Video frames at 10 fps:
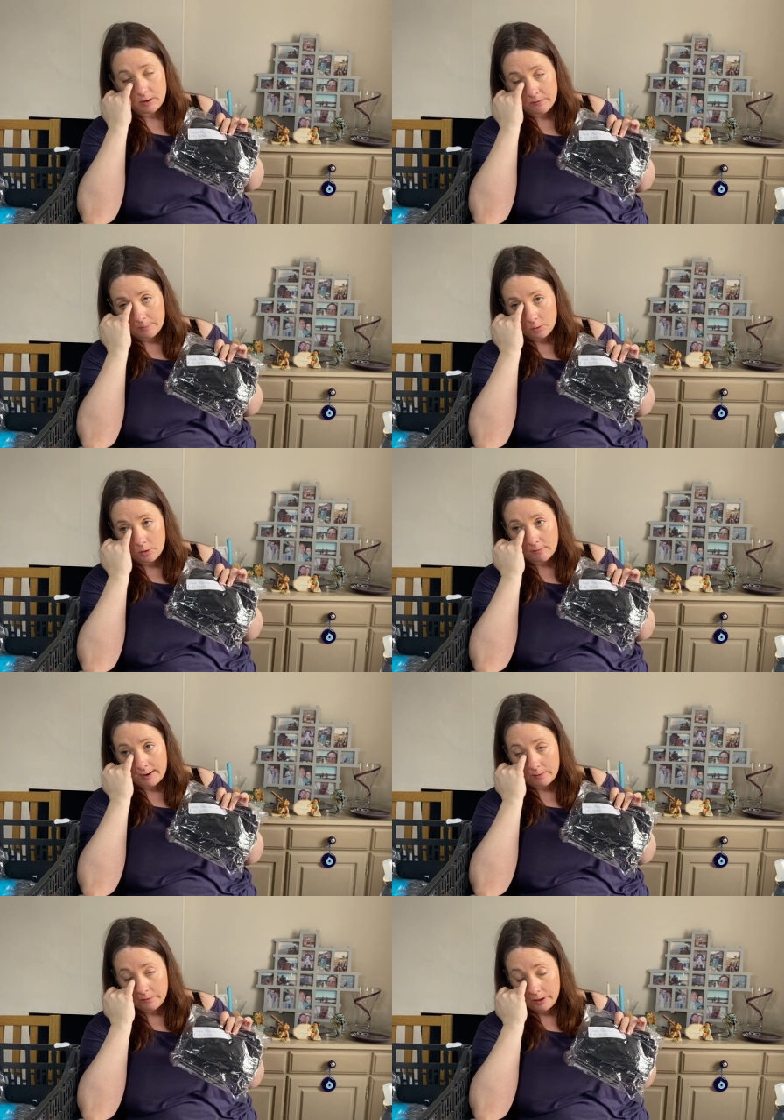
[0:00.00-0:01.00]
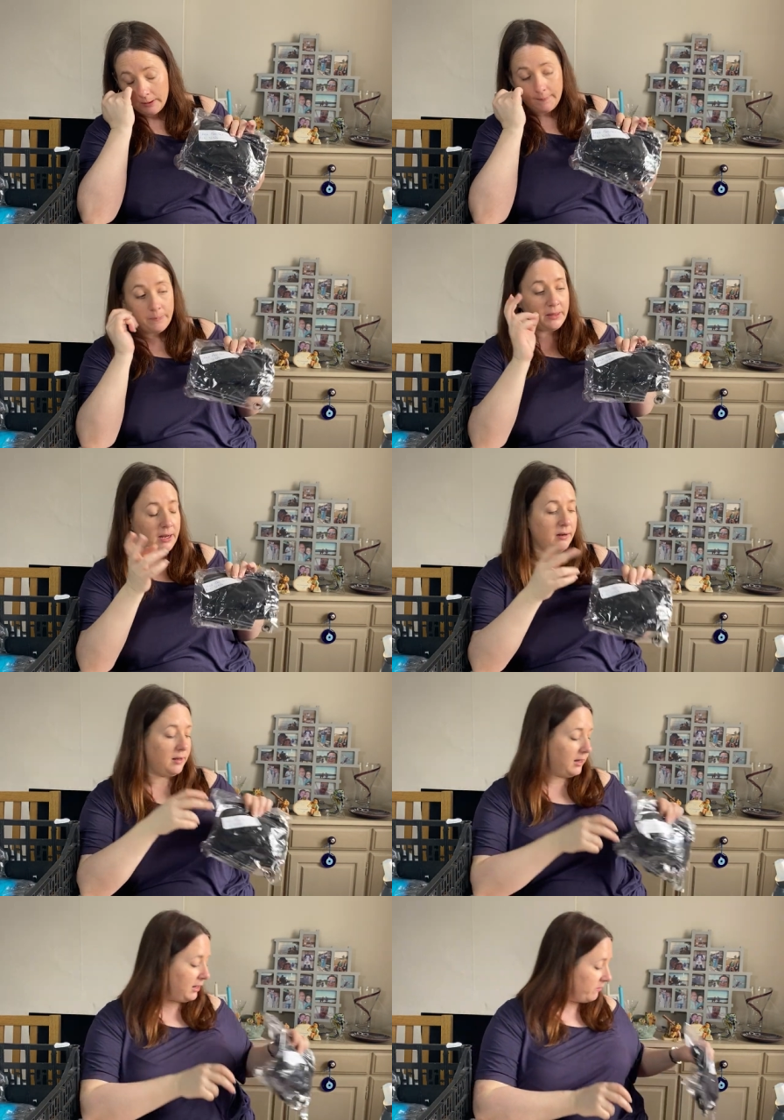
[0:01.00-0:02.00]
if I'm not around then
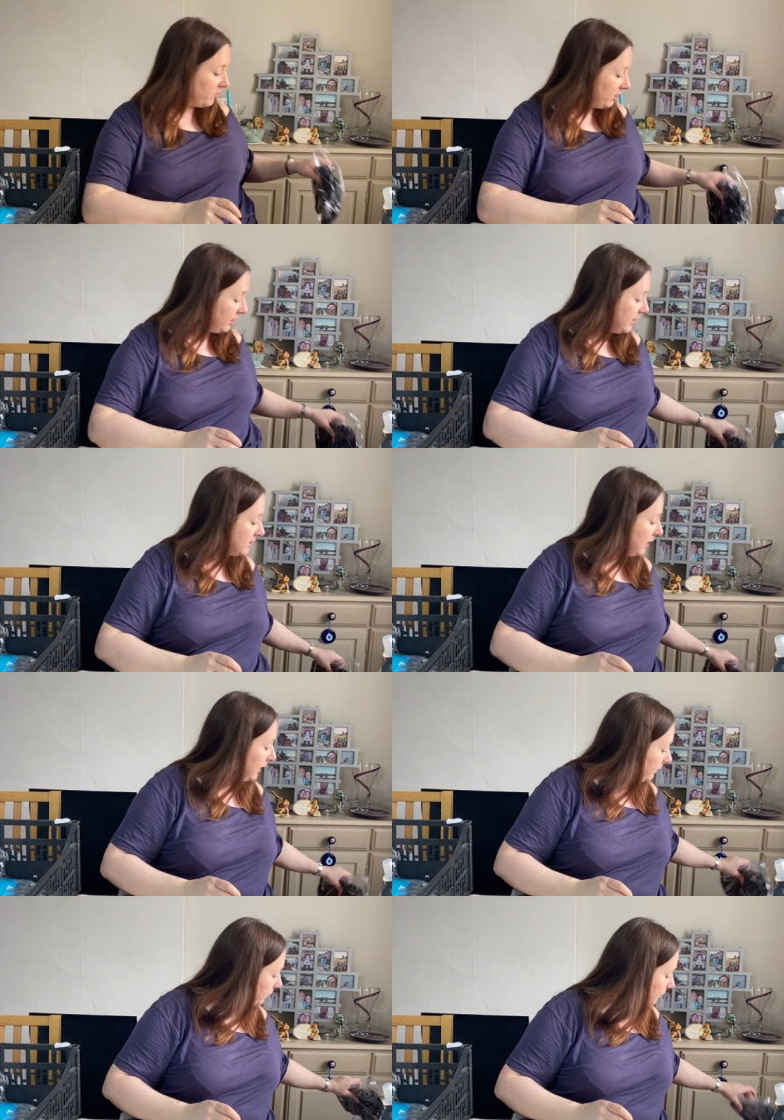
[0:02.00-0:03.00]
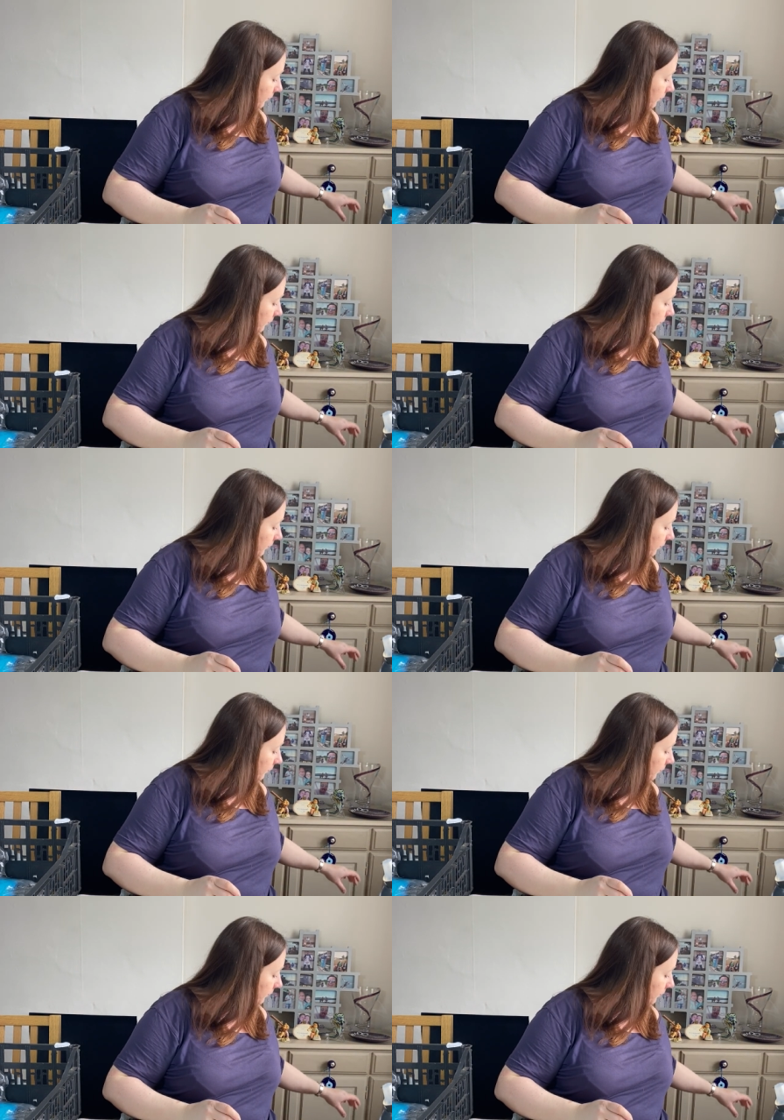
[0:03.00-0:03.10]
he can find it easily.